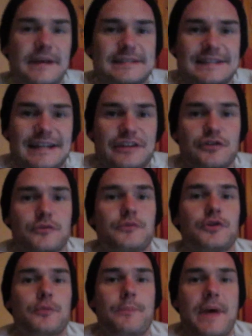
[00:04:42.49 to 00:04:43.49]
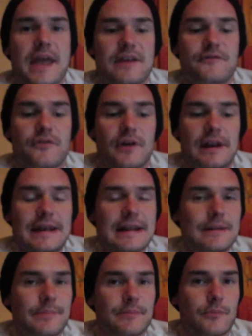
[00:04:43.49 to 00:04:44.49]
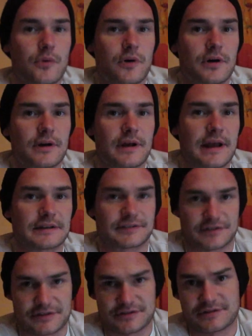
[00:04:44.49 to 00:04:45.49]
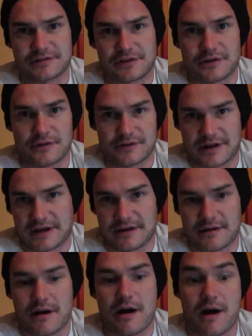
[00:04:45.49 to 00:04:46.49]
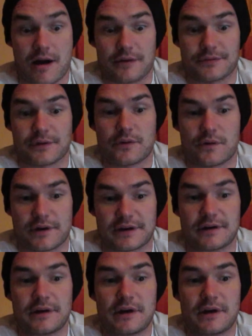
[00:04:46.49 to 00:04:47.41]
Basically, you're paying for a little bit more extra security on the coin.